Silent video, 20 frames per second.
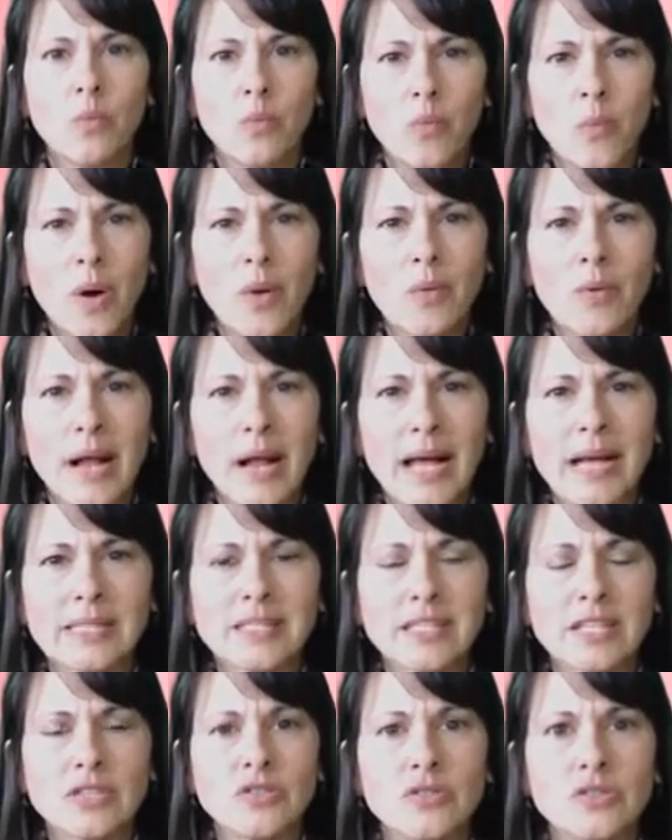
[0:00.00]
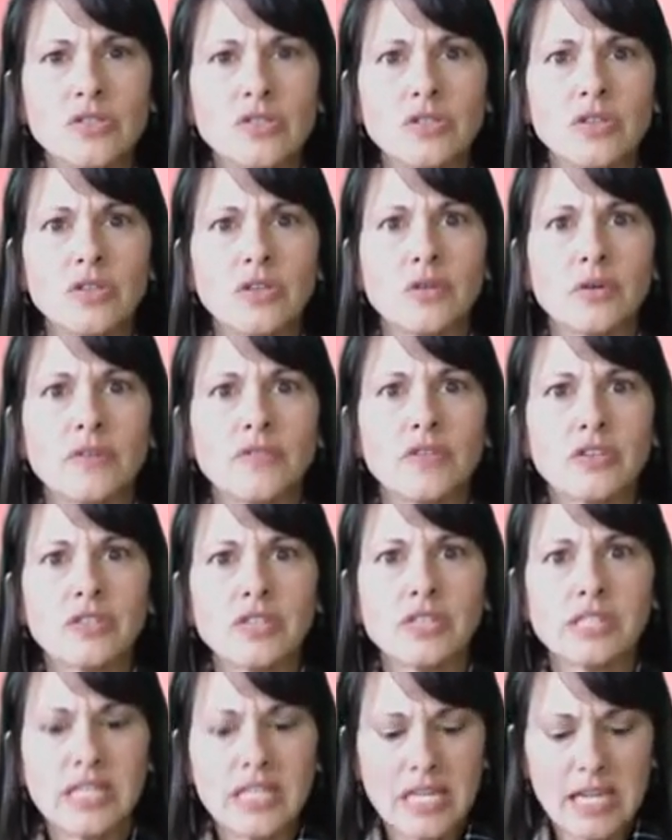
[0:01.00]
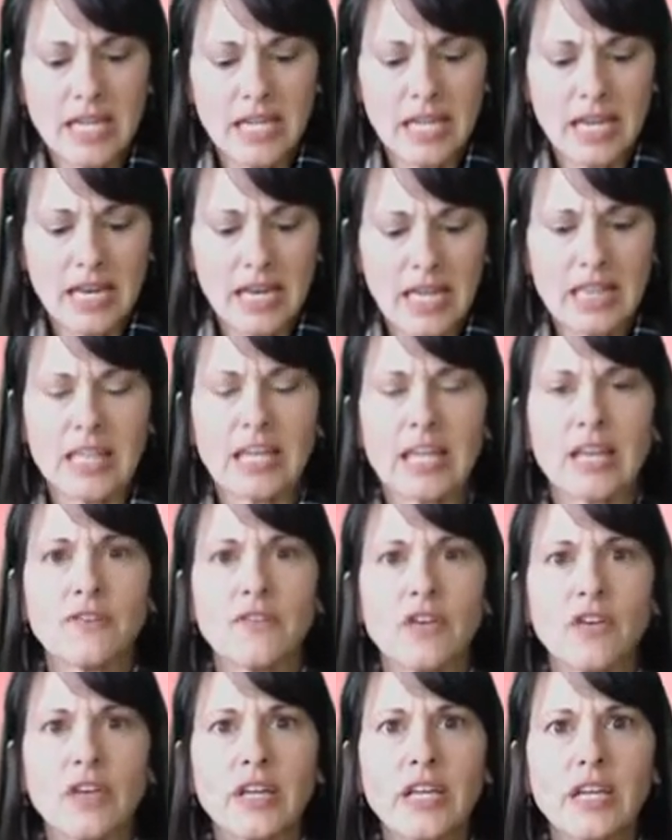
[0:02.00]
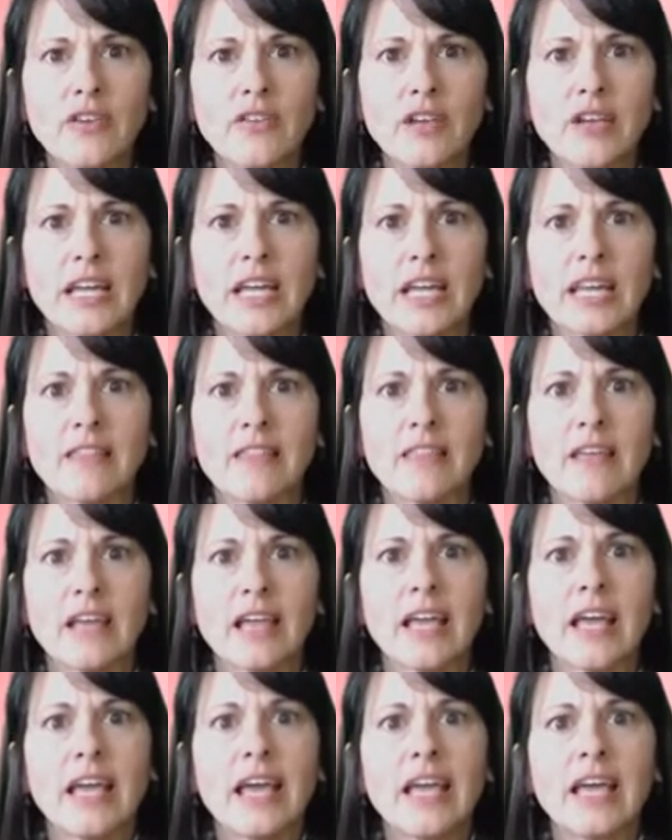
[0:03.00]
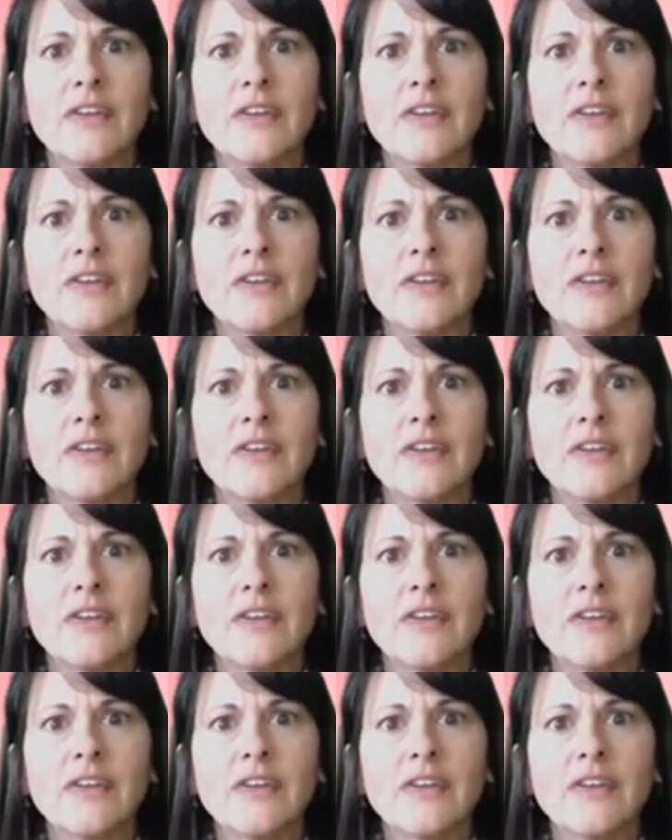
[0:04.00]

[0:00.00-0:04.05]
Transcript: what we're asking you to do. If you're seeing anything, if you're hearing anything,